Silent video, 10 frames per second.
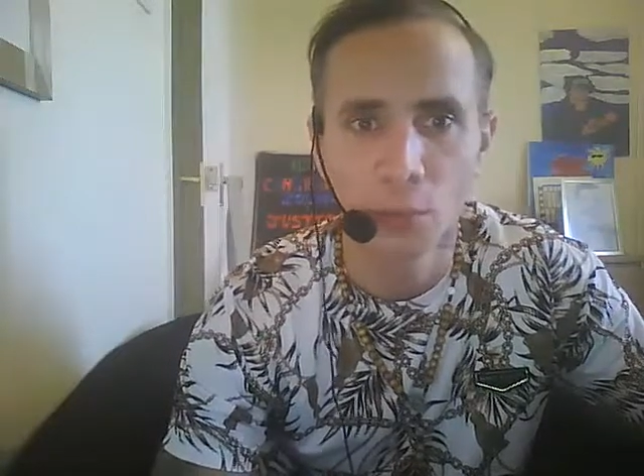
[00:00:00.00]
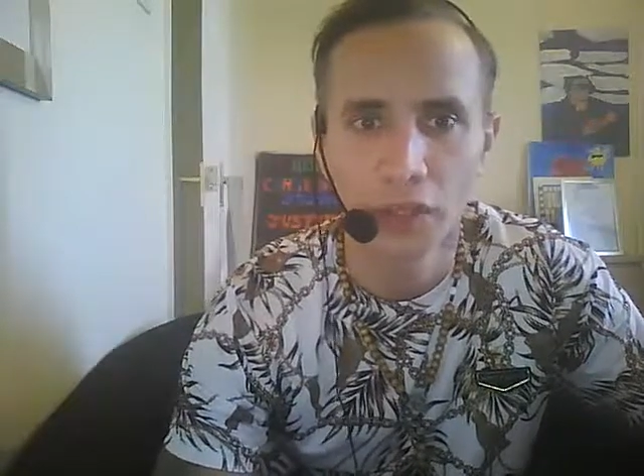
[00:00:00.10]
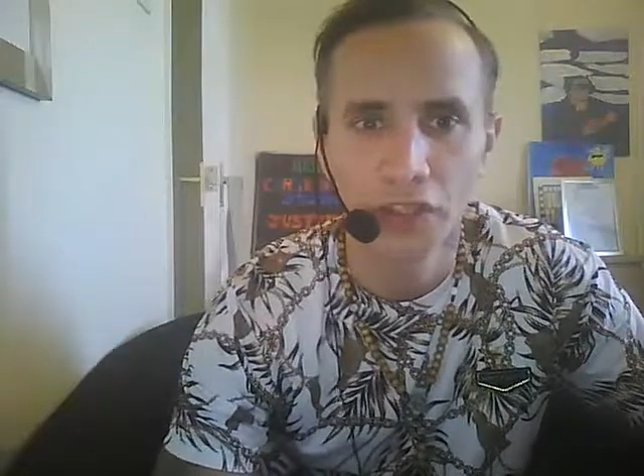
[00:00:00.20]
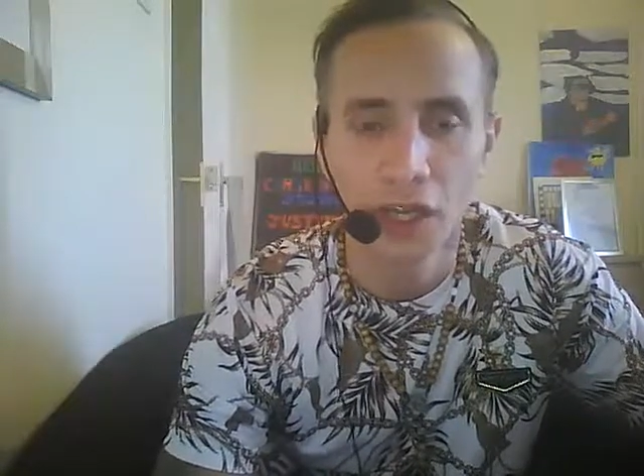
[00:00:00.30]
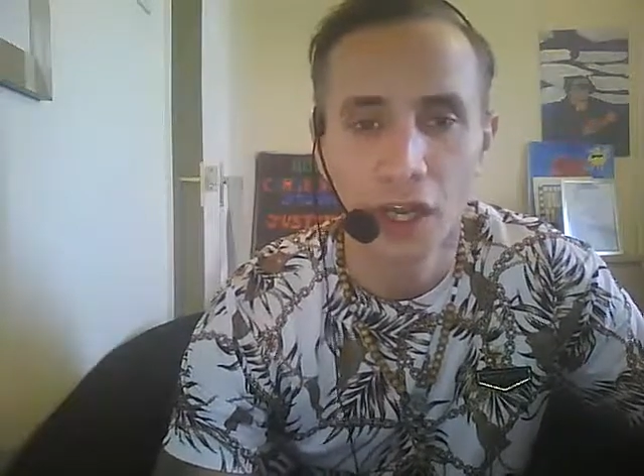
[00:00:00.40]

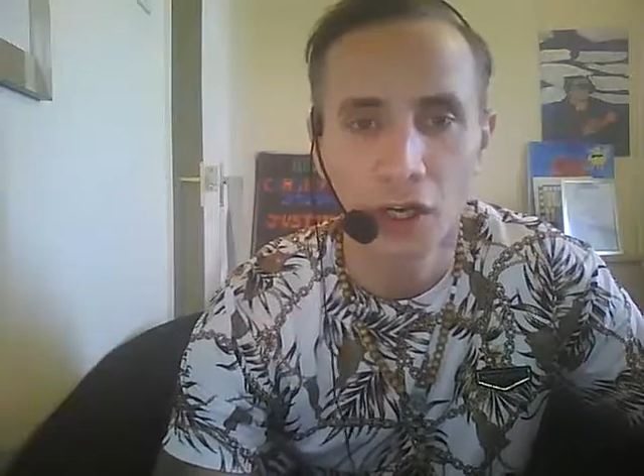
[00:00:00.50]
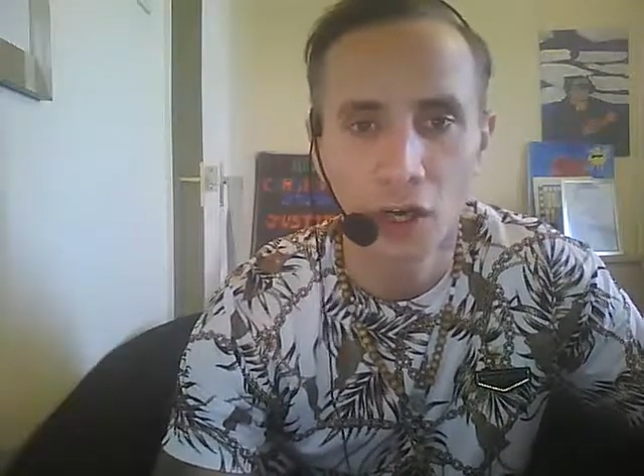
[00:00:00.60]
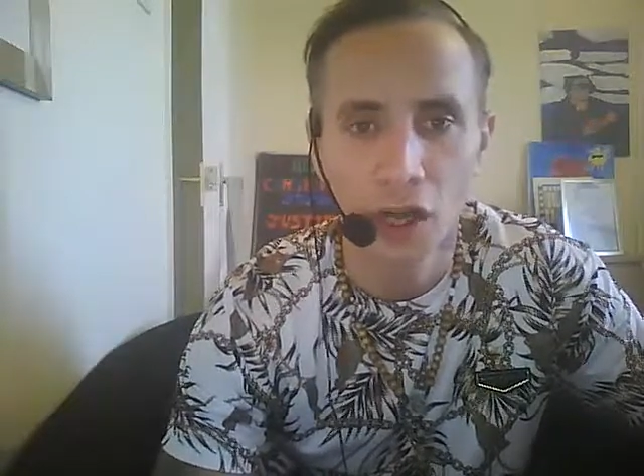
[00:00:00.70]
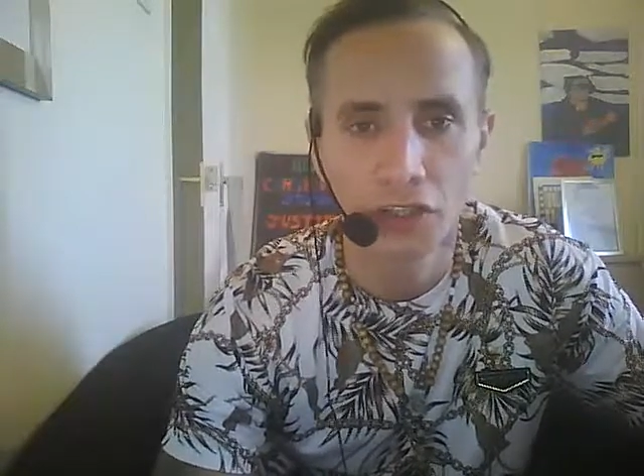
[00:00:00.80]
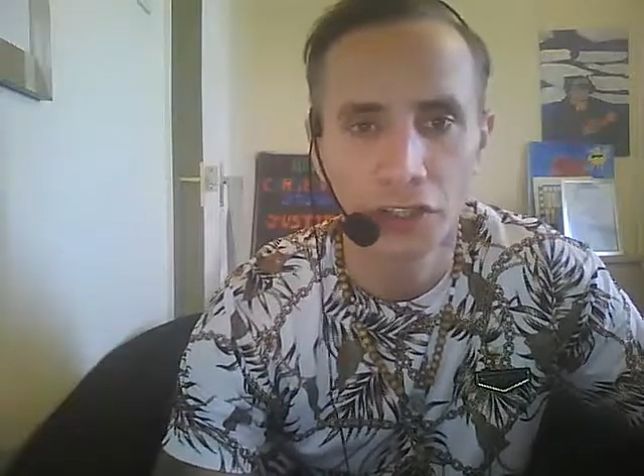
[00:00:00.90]
which
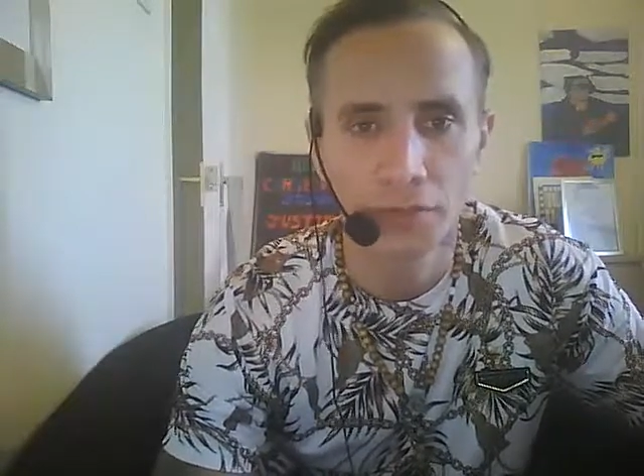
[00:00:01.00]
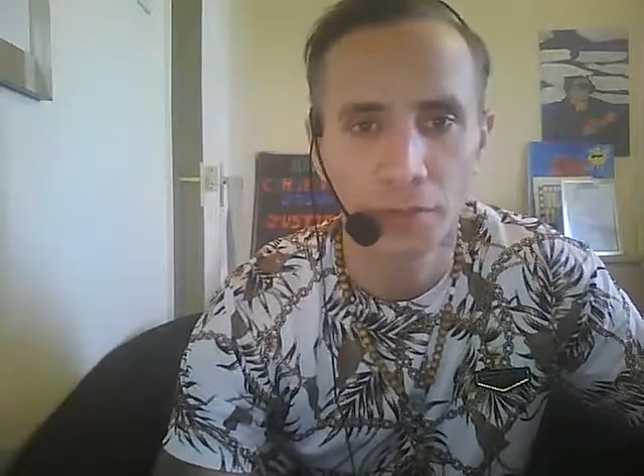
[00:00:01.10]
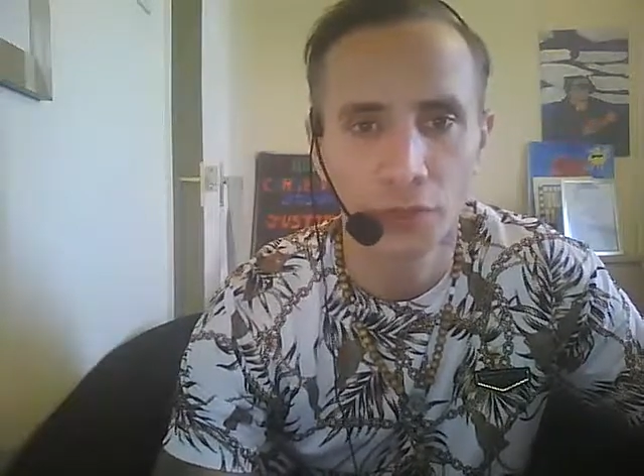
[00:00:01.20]
lasted from